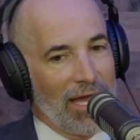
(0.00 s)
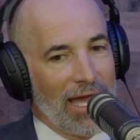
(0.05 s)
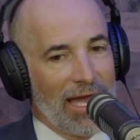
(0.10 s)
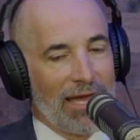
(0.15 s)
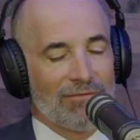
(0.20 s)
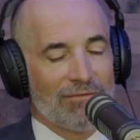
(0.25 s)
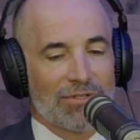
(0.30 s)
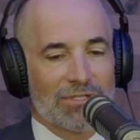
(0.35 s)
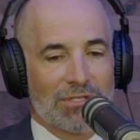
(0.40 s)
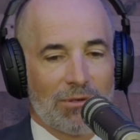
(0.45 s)

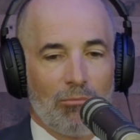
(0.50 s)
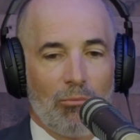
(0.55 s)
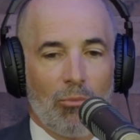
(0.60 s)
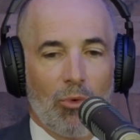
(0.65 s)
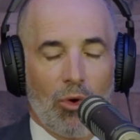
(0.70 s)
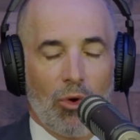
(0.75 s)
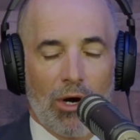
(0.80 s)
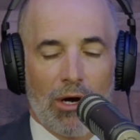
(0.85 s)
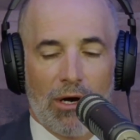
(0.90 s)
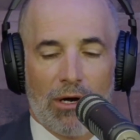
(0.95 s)
have some
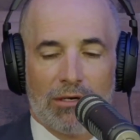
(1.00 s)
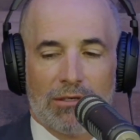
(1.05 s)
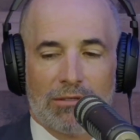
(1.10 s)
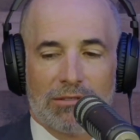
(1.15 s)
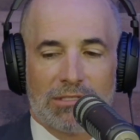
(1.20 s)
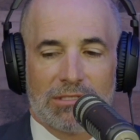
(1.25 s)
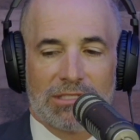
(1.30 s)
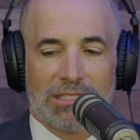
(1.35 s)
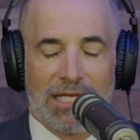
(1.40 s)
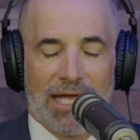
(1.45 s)
more
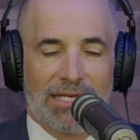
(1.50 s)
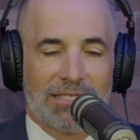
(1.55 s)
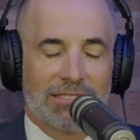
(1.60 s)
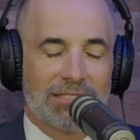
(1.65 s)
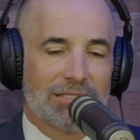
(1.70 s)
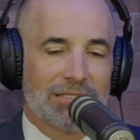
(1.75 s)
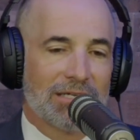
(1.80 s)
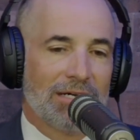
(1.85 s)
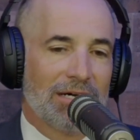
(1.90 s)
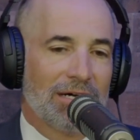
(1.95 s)

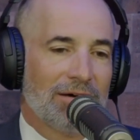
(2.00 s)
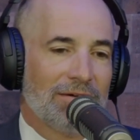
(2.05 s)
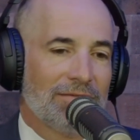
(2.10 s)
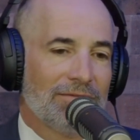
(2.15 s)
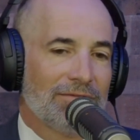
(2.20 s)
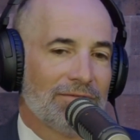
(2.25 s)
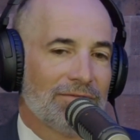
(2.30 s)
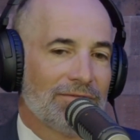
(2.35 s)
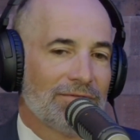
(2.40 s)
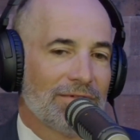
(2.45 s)
sense
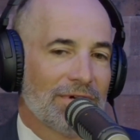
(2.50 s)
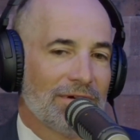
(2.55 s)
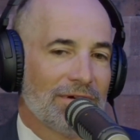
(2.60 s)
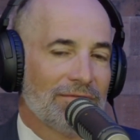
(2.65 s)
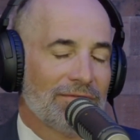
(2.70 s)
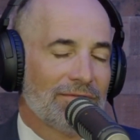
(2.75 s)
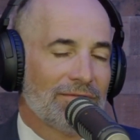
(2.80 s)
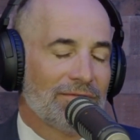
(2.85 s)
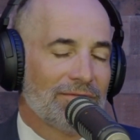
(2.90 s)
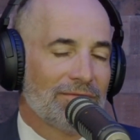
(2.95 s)
of
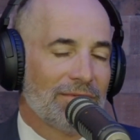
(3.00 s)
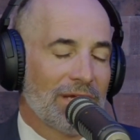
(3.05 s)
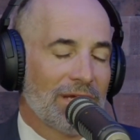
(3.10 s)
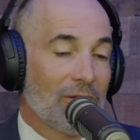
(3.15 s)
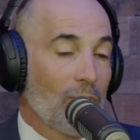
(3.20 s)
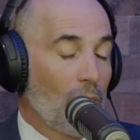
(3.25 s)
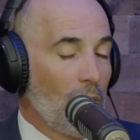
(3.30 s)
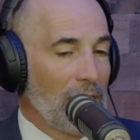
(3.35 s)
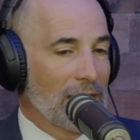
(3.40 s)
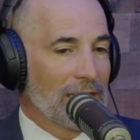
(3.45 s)

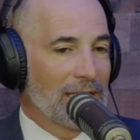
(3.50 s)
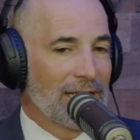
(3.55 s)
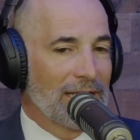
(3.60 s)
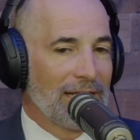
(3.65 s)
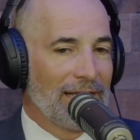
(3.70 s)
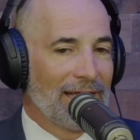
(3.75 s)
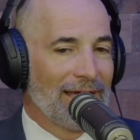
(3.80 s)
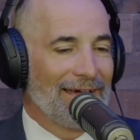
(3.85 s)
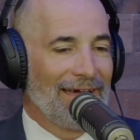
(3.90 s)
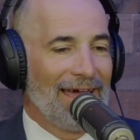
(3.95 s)

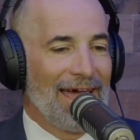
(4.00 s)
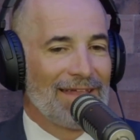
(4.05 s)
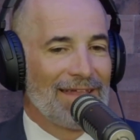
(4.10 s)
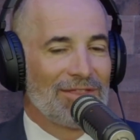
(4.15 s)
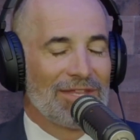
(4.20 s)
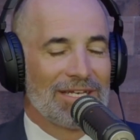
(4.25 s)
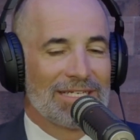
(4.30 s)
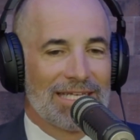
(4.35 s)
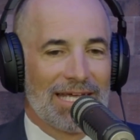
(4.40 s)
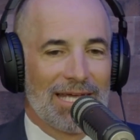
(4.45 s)
equality
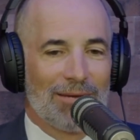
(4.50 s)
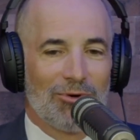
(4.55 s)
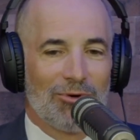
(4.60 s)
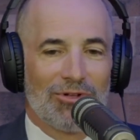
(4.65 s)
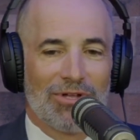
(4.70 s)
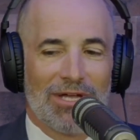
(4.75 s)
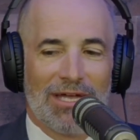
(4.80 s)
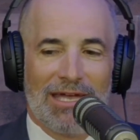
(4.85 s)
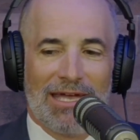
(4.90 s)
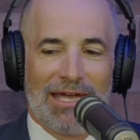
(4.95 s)
at the
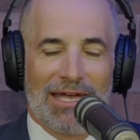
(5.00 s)
table.